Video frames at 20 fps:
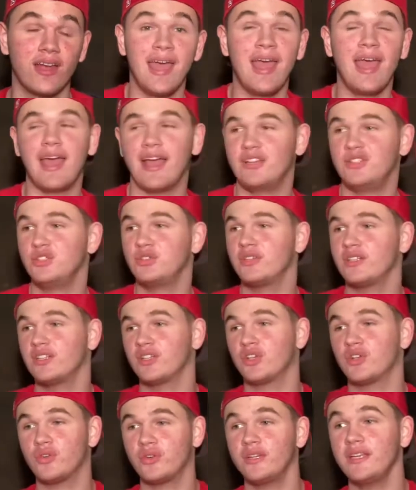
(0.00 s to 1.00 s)
and you can
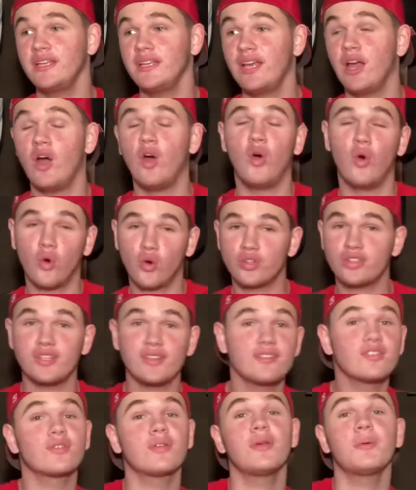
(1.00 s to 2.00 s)
agree or
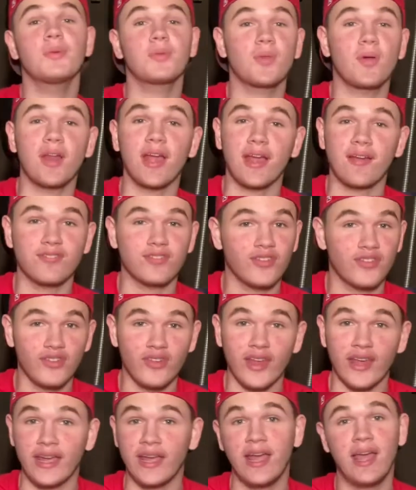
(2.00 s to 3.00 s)
disagree with what I have to
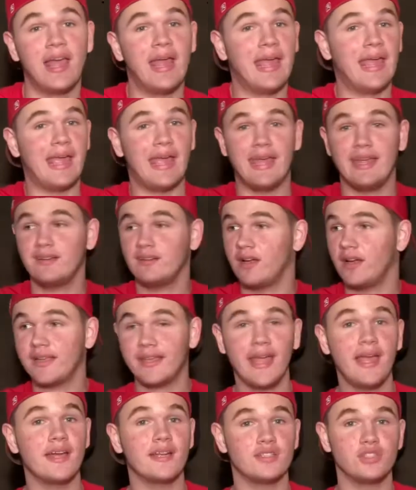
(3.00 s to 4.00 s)
say. And
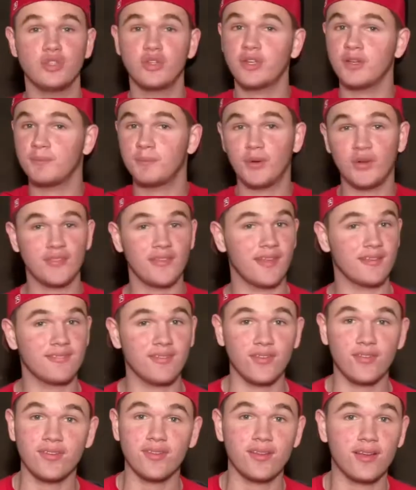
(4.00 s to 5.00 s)
again, you can put that
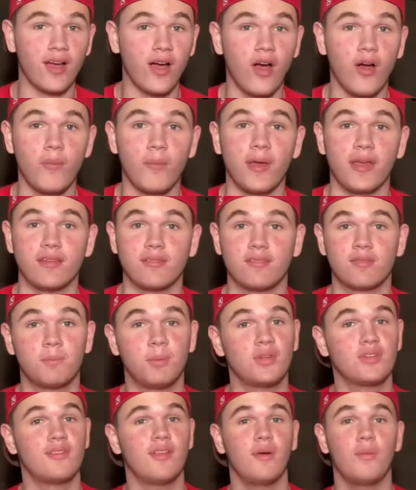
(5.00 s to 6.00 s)
down in the comments.
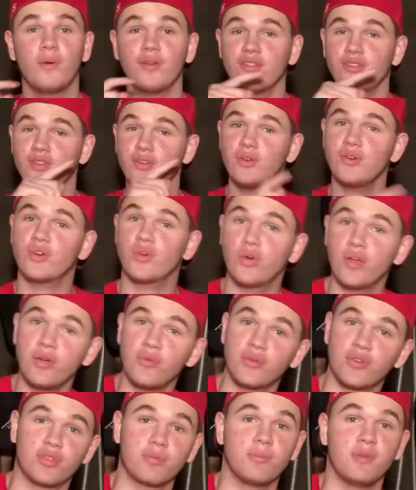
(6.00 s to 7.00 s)
Put down whether you agree
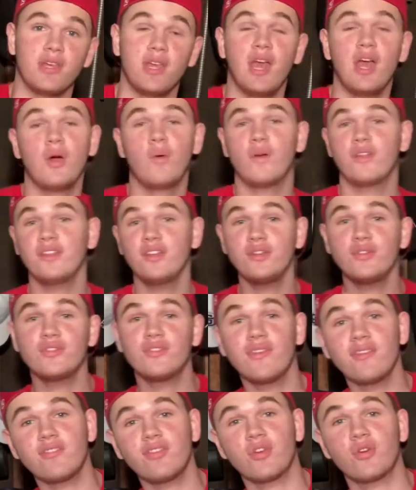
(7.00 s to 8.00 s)
with me, whether you
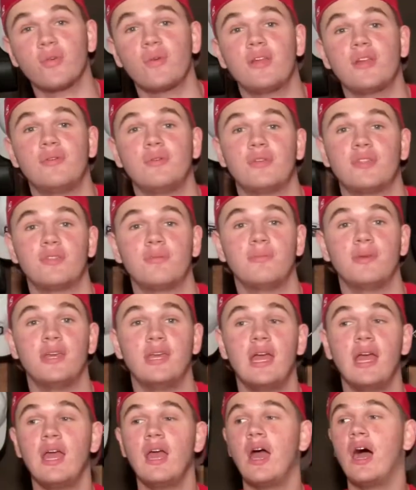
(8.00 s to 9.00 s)
disagree with me.
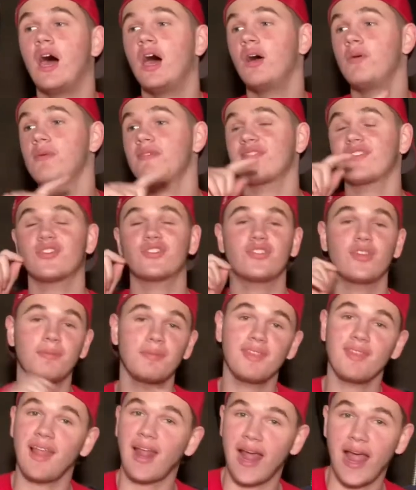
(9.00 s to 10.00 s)
If there's
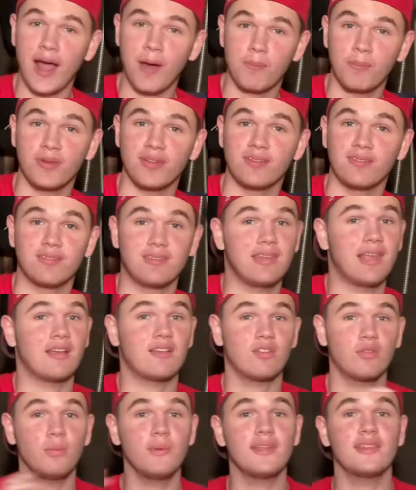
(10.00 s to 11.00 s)
something that happens
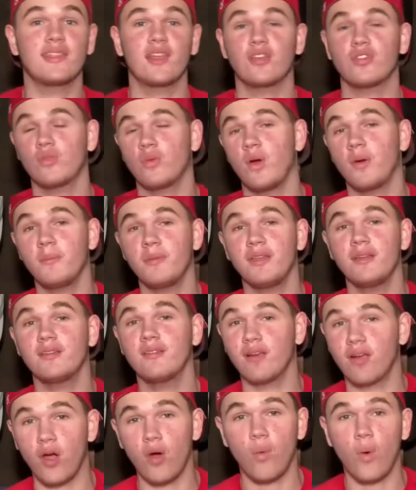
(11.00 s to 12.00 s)
next week that you want me to
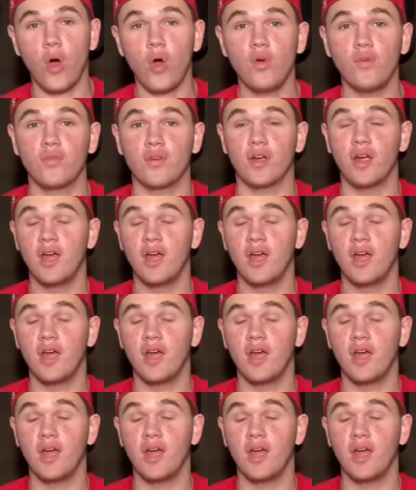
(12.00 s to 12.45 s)
go over,